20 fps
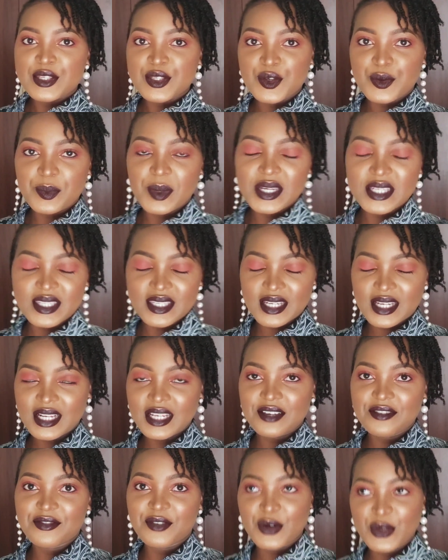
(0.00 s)
So
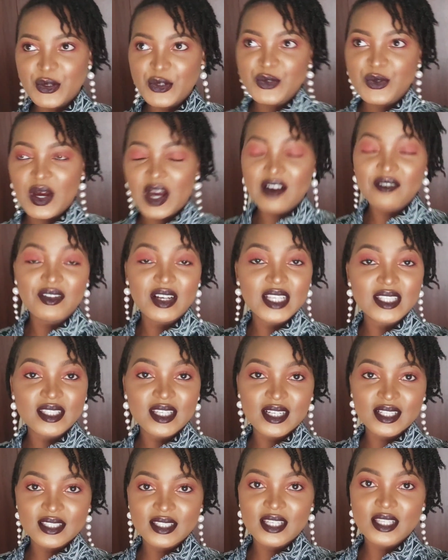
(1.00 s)
basically, for you to have a
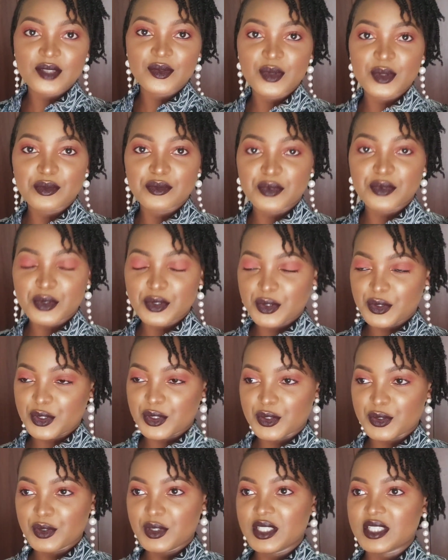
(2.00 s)
successful photo
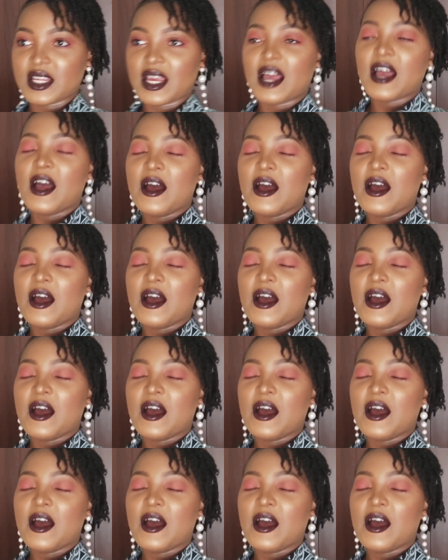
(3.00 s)
shoot,